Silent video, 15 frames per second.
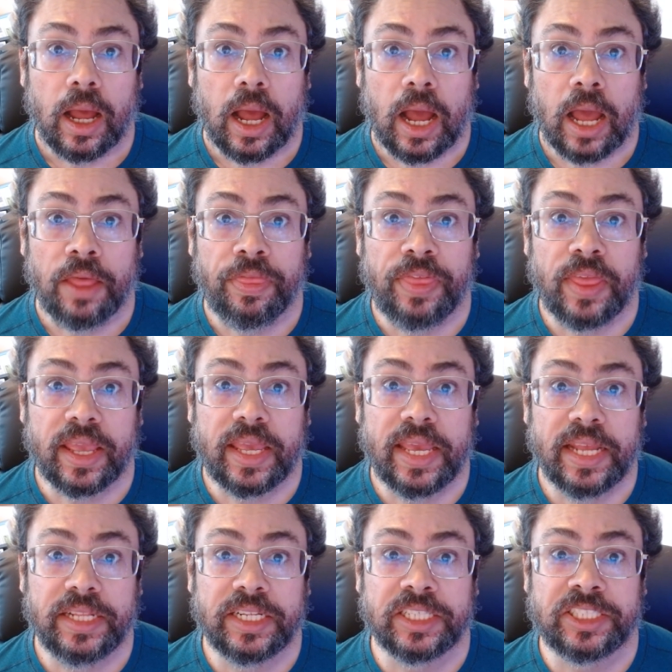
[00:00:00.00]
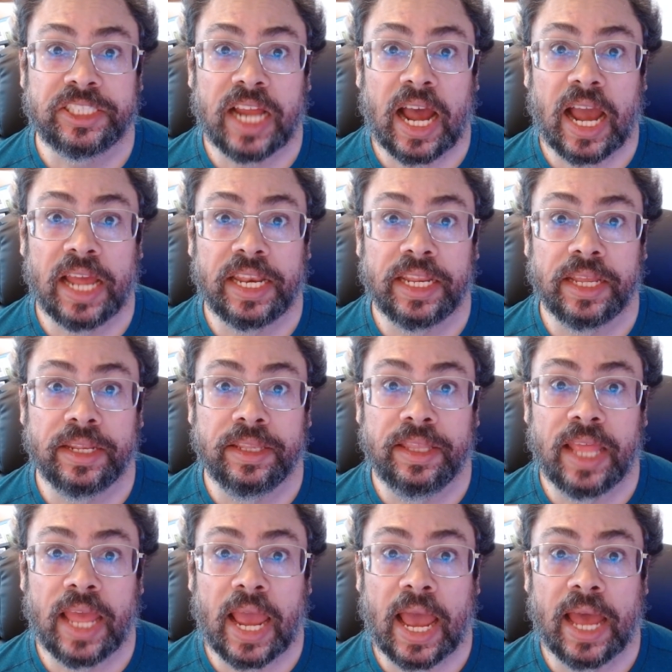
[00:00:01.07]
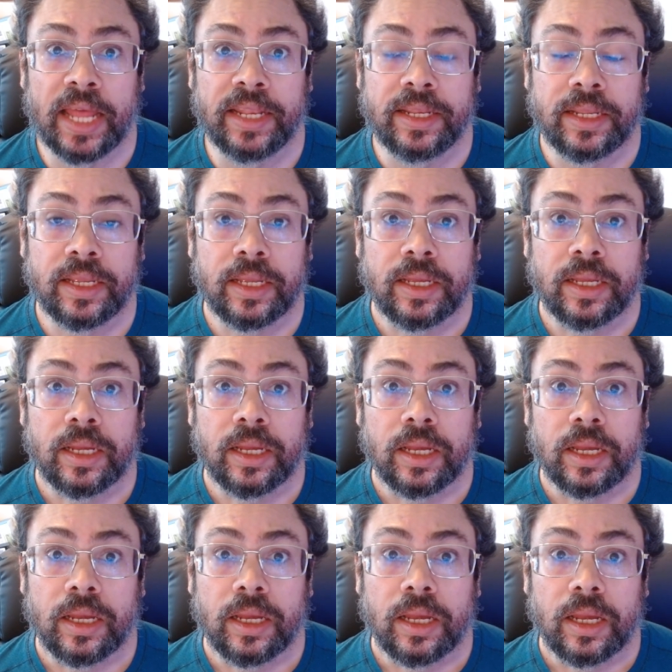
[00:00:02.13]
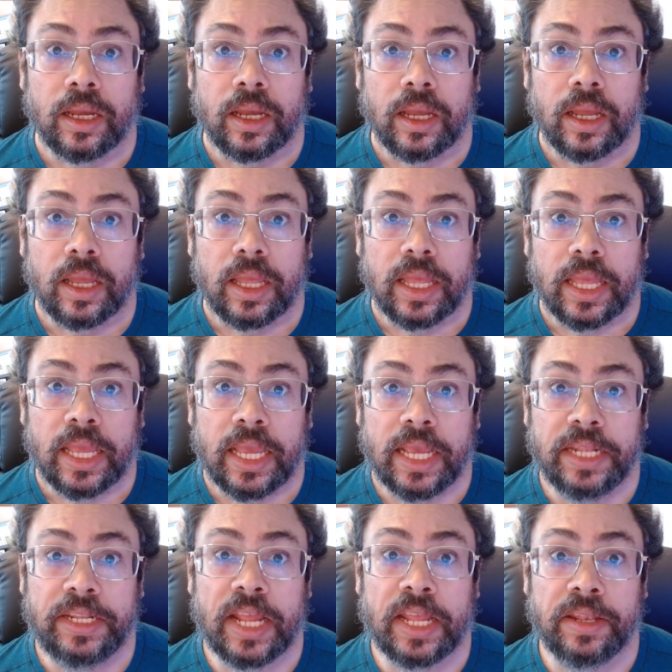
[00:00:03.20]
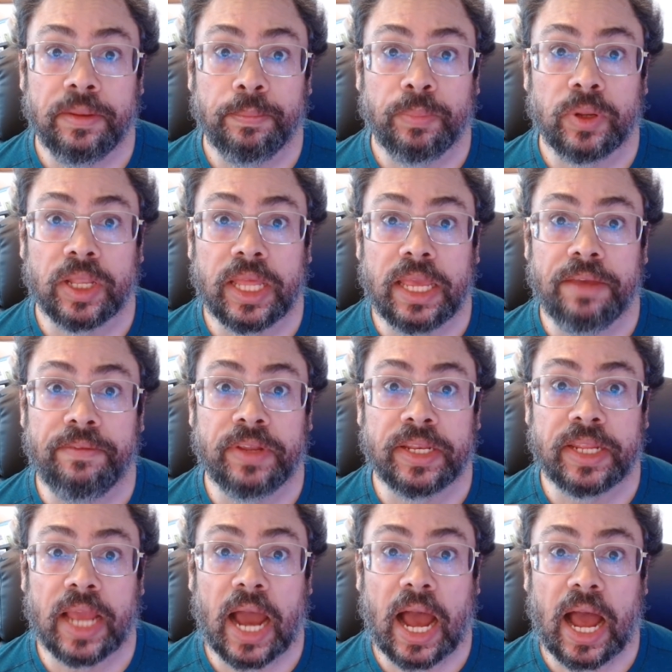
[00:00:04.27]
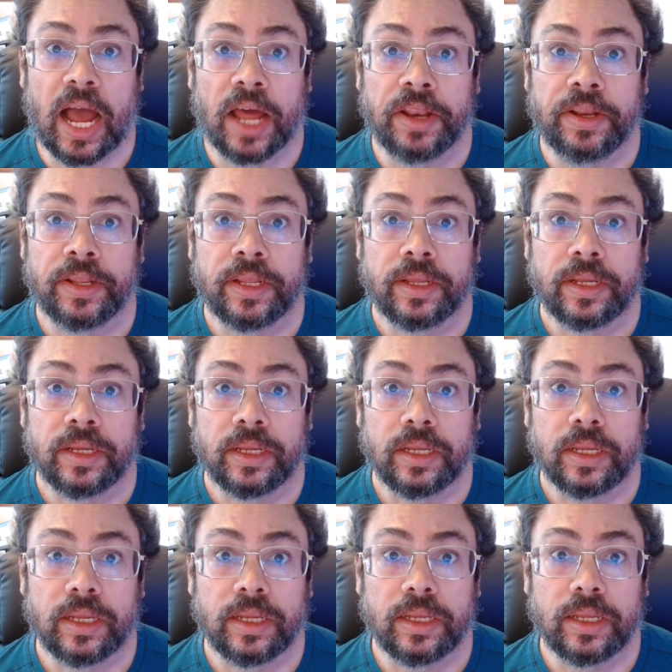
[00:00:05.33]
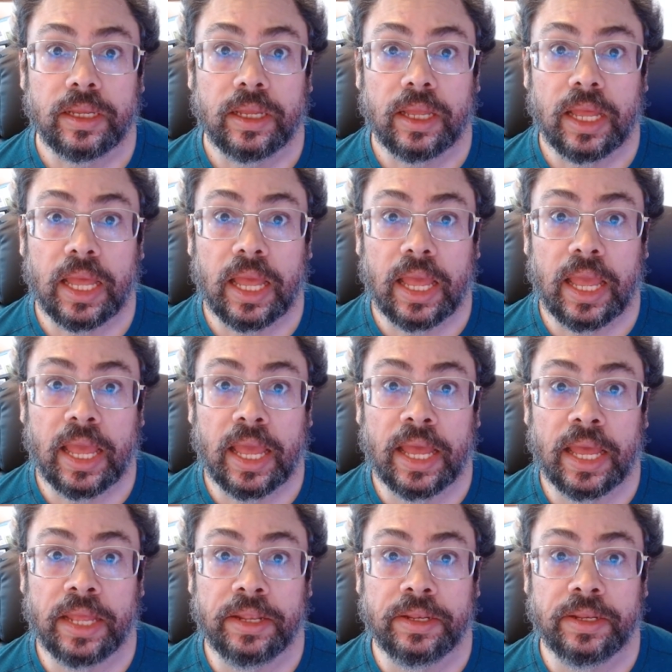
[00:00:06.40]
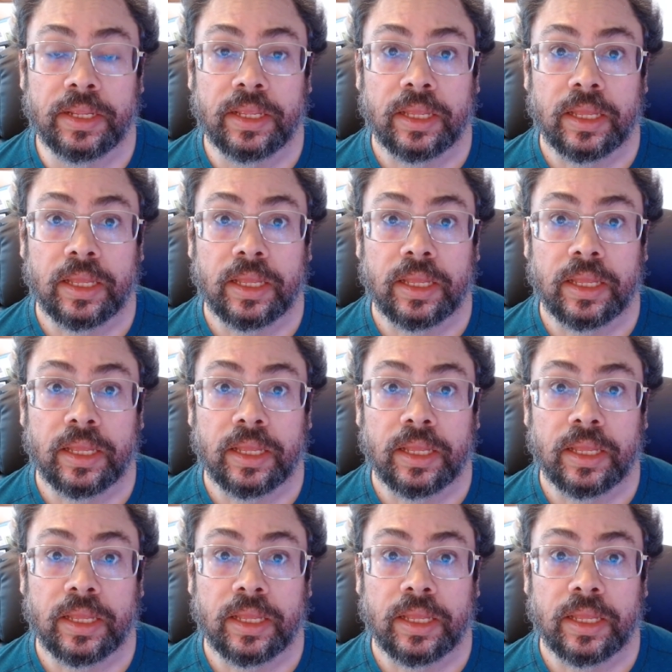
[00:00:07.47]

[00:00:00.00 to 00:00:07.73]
I think he decided that he didn't believe in God. And